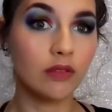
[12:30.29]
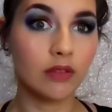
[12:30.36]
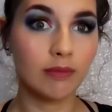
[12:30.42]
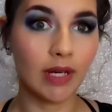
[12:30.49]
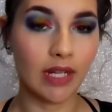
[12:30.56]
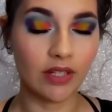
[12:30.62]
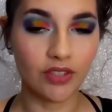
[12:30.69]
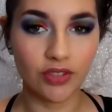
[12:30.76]
Too
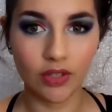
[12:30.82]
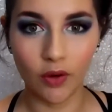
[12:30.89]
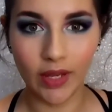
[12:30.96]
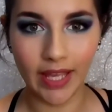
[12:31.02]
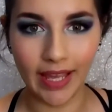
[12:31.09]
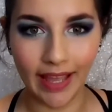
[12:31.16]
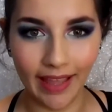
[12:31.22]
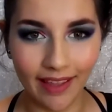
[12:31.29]
much.
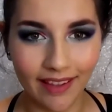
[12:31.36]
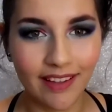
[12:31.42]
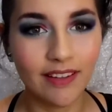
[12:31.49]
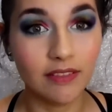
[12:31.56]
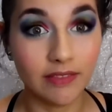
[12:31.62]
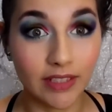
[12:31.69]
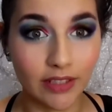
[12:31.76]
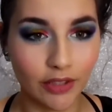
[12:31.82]
Okay,
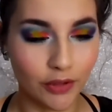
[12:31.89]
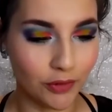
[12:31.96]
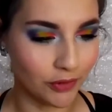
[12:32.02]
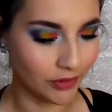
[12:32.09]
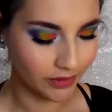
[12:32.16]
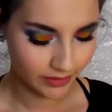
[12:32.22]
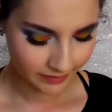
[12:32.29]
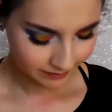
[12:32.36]
very
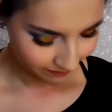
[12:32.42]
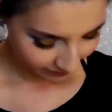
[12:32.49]
good.